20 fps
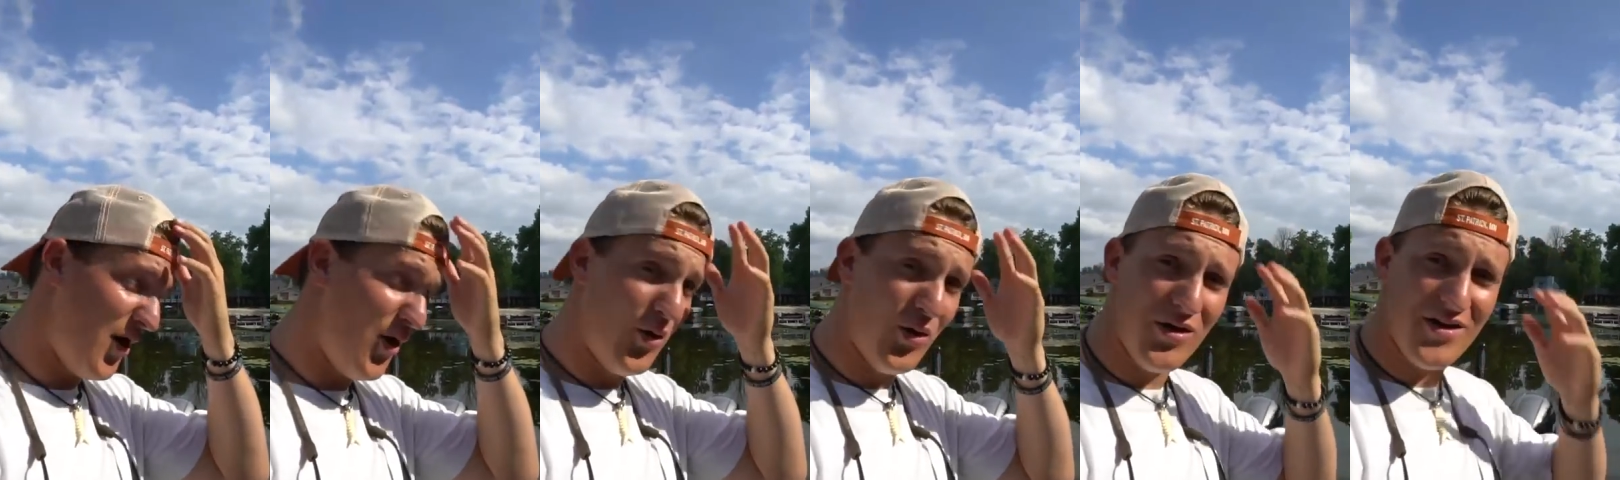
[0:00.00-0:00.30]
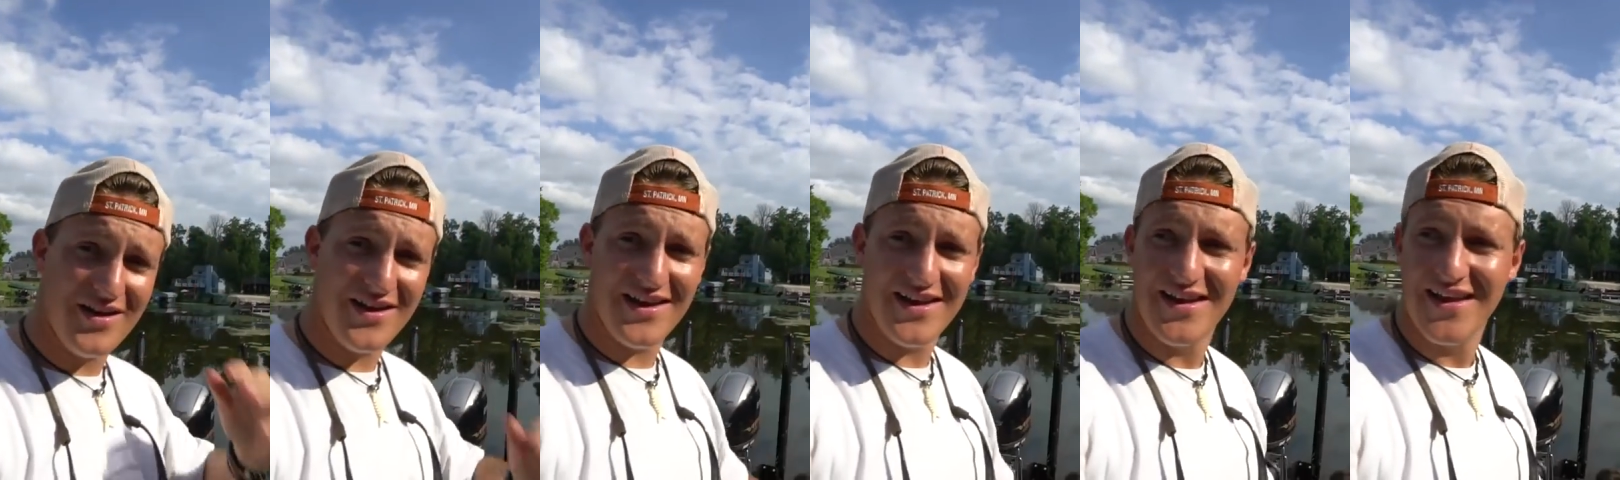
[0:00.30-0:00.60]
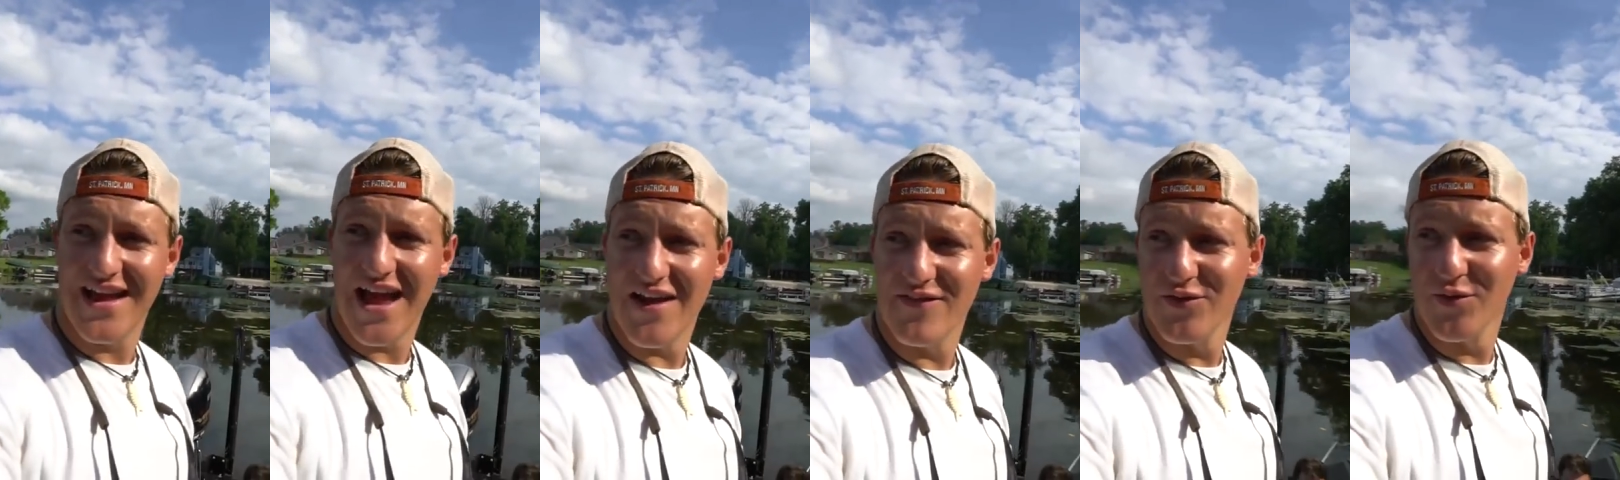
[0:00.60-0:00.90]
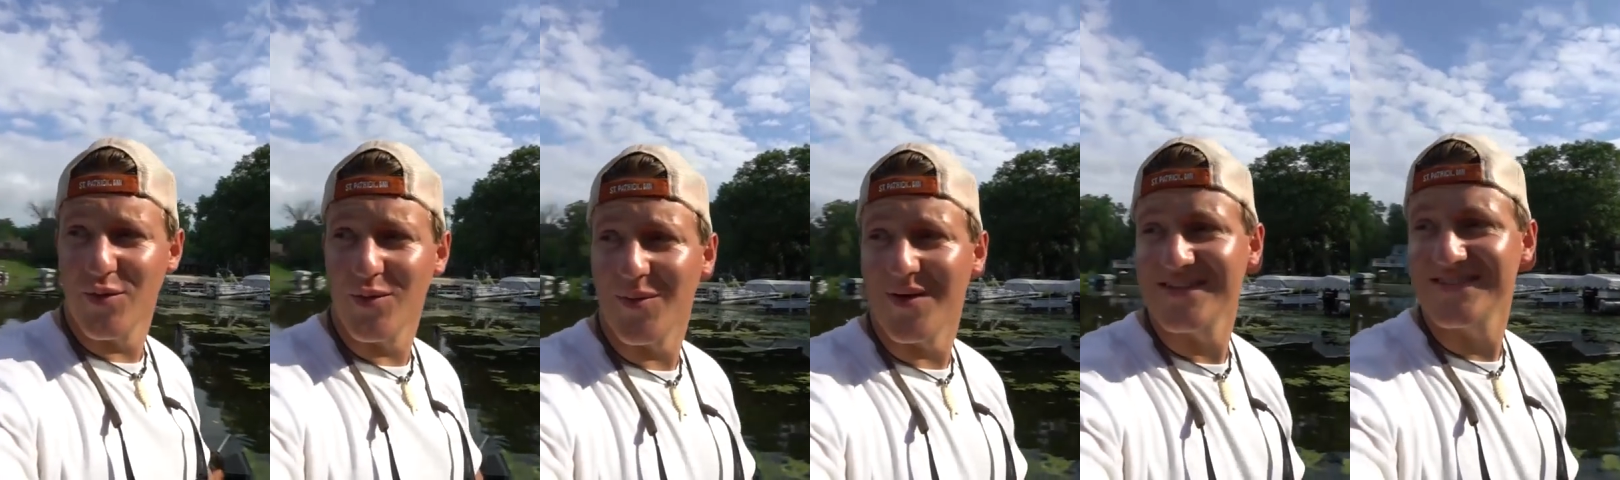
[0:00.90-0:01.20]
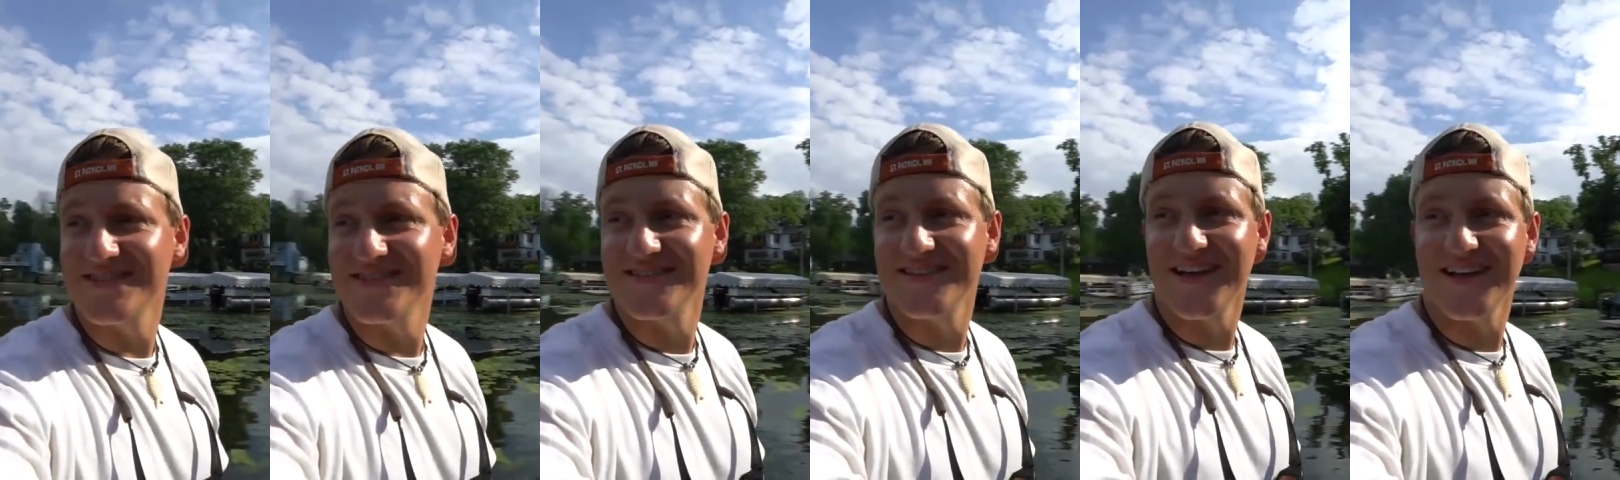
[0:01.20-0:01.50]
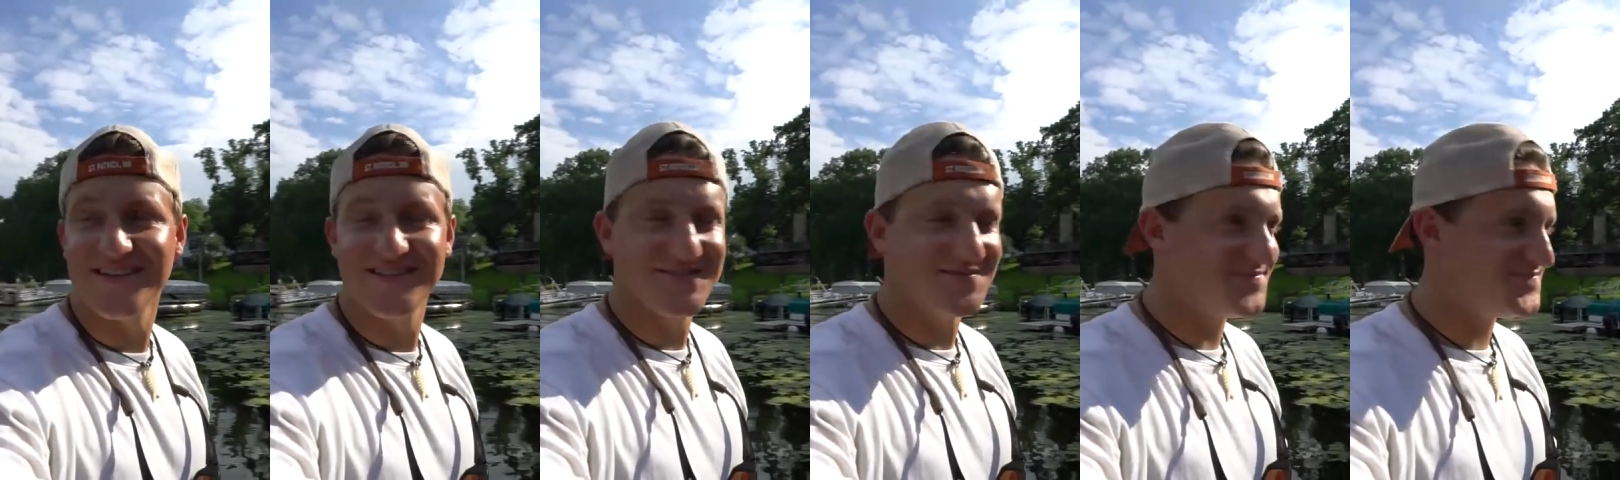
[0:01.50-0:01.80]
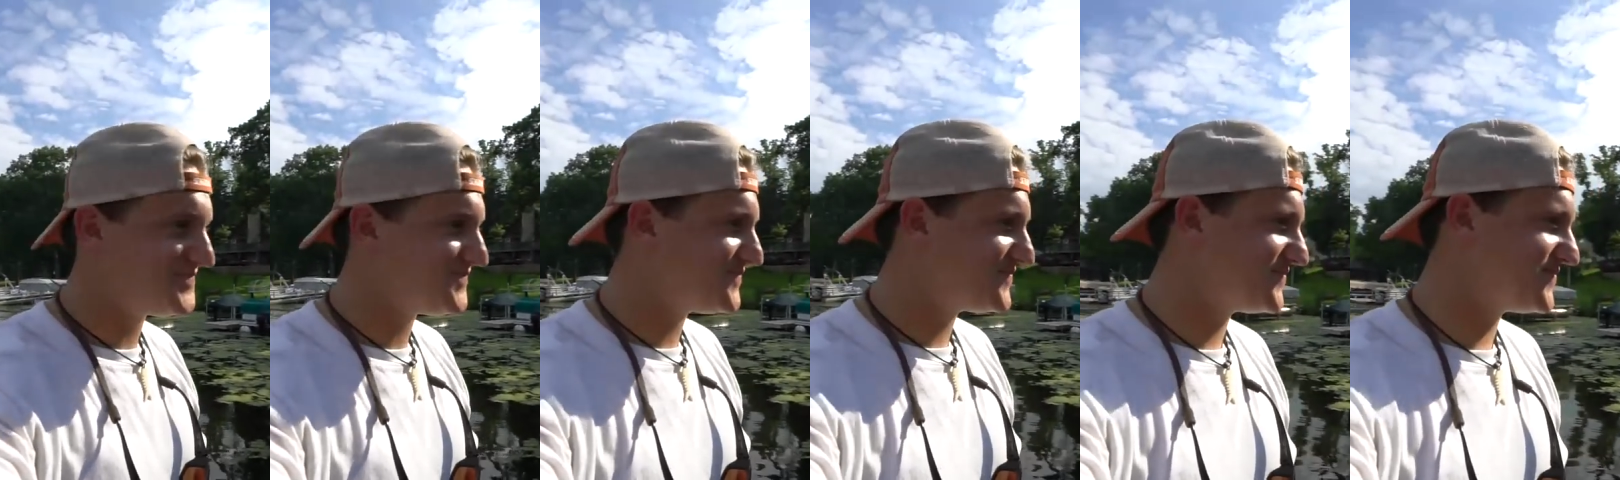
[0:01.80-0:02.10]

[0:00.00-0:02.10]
oh, wants everyone wants these Nobody thoughts.